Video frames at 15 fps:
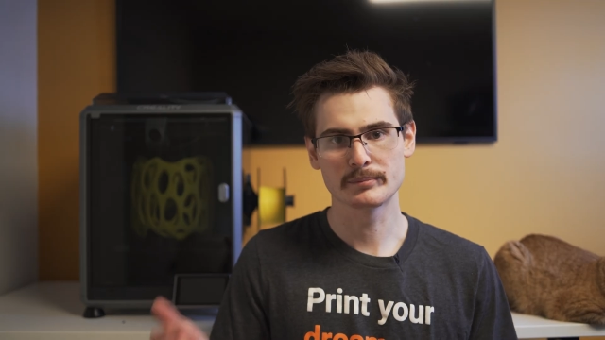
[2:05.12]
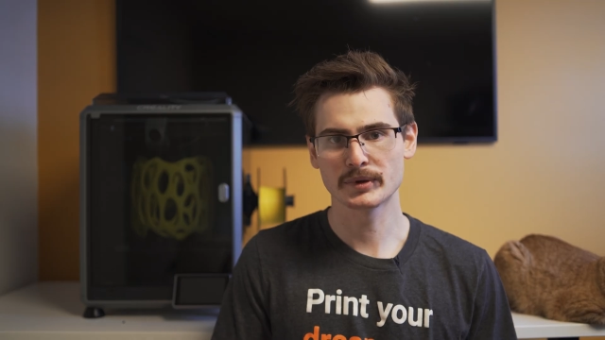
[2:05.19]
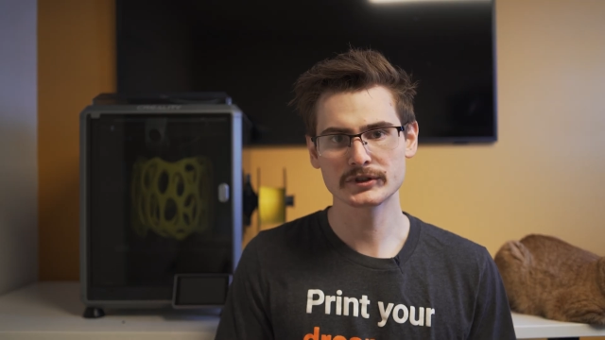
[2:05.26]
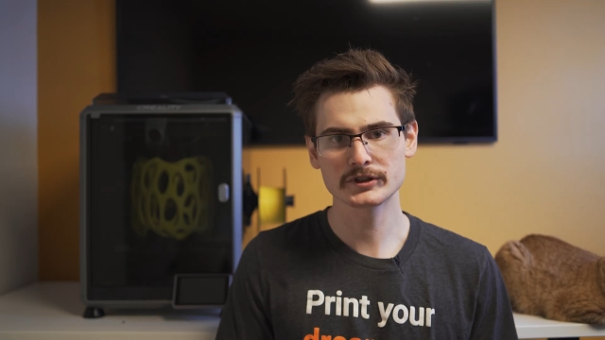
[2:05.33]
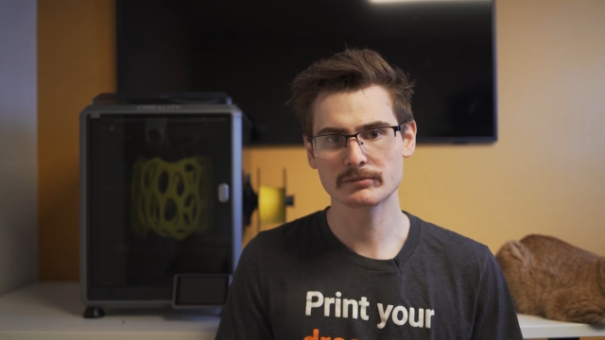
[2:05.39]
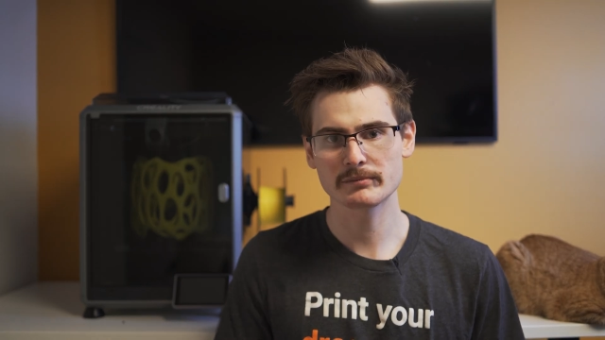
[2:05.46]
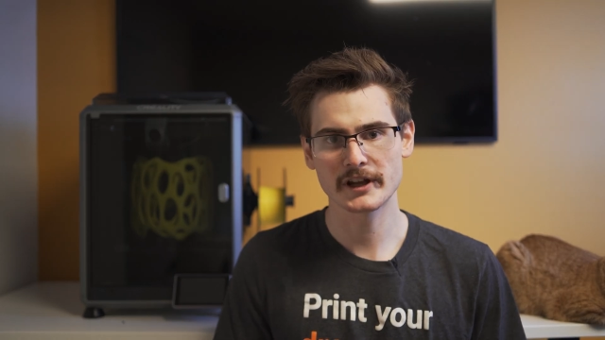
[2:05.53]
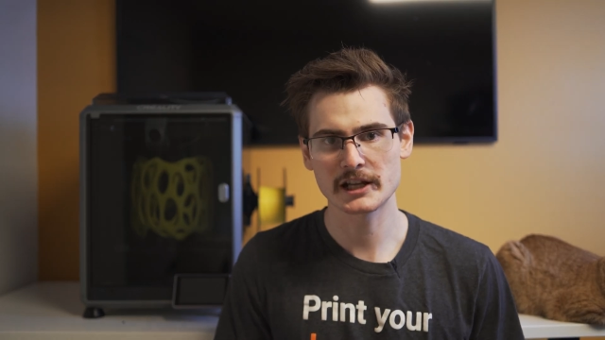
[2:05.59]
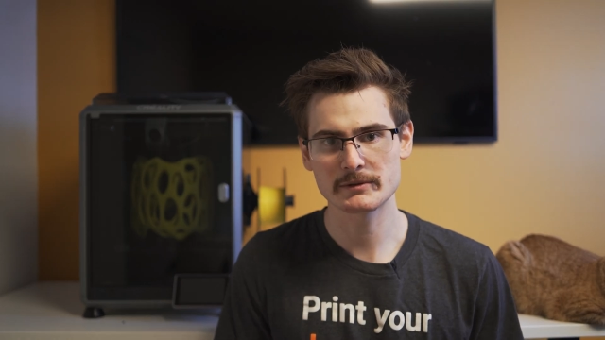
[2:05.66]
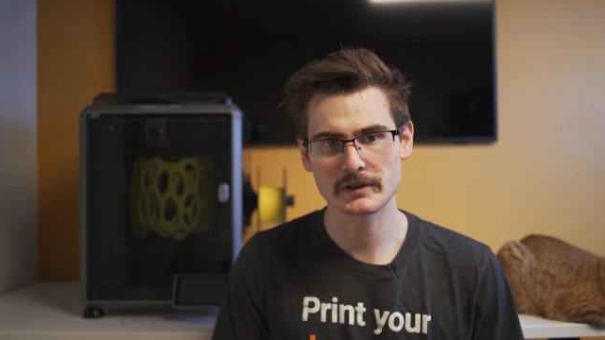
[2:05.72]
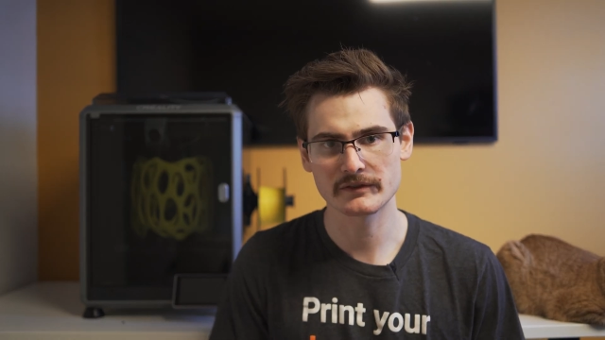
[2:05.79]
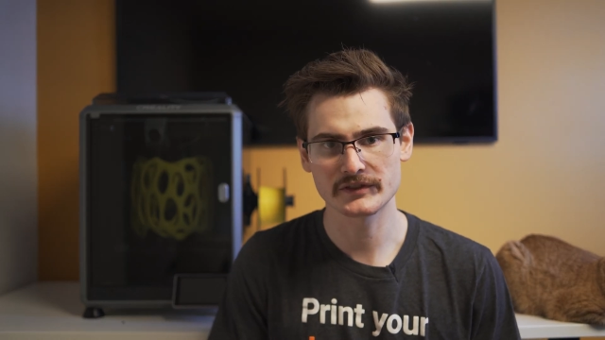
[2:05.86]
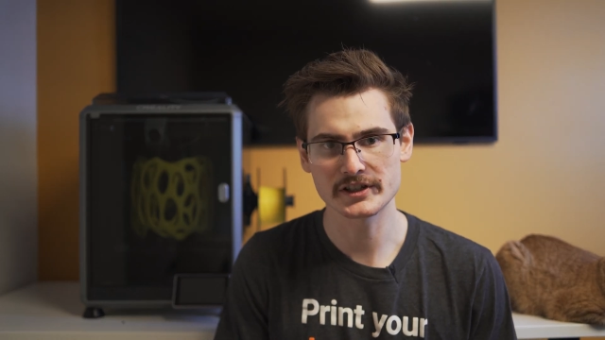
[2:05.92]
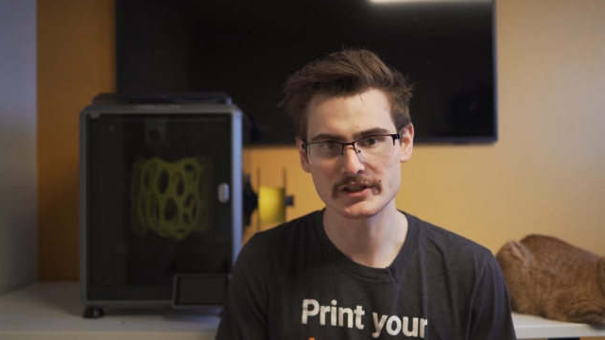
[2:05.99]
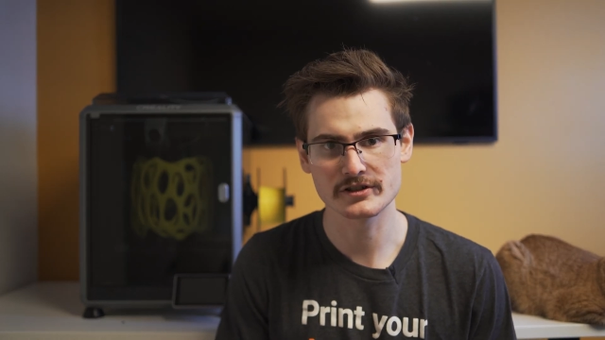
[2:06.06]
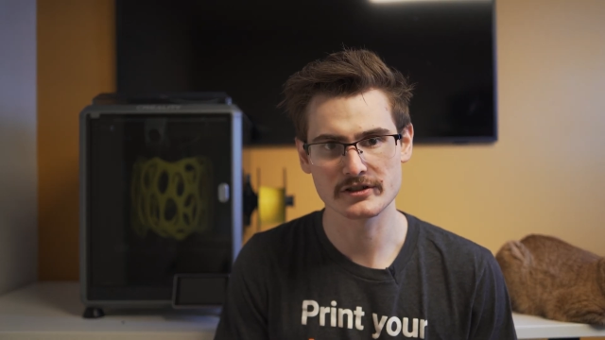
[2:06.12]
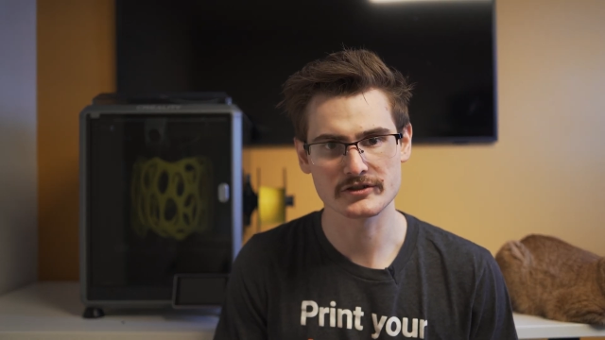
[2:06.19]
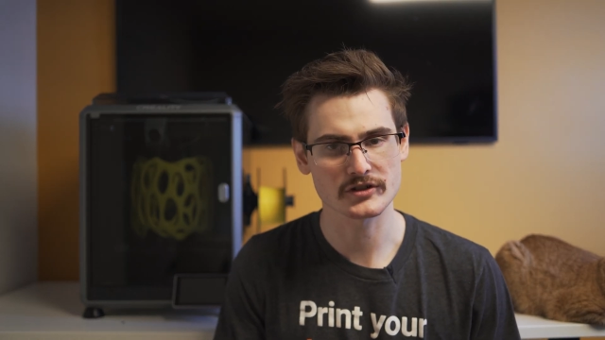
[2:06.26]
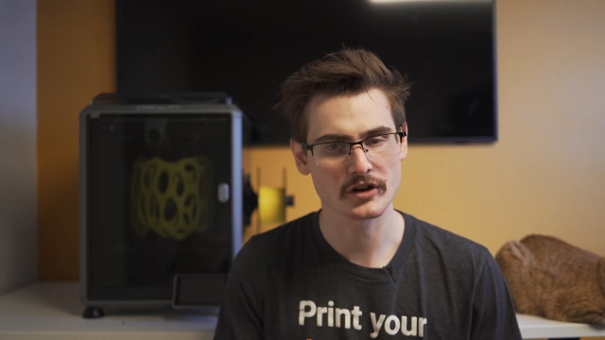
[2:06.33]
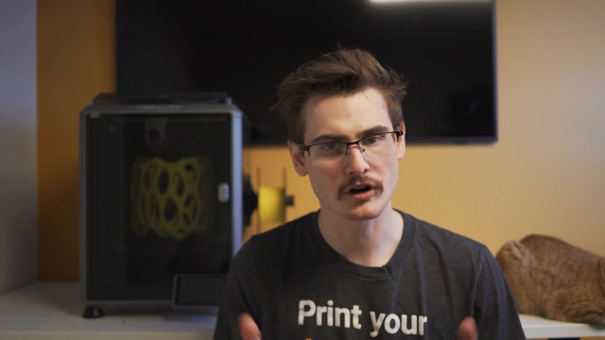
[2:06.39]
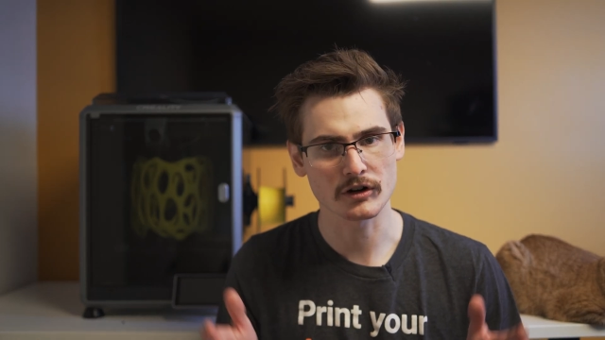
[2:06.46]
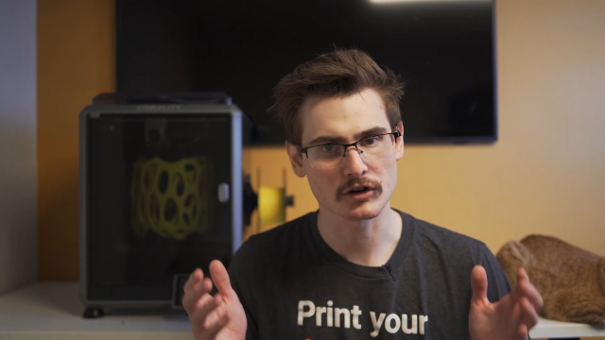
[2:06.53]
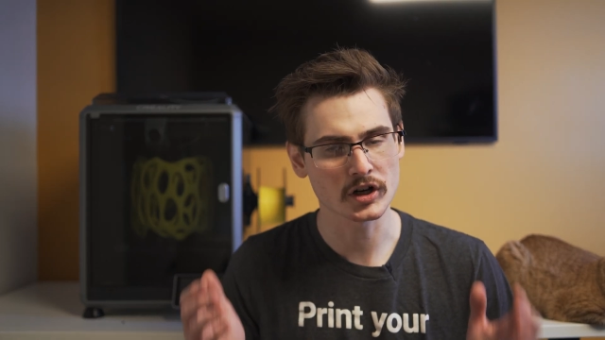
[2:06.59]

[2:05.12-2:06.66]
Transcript: printer management features are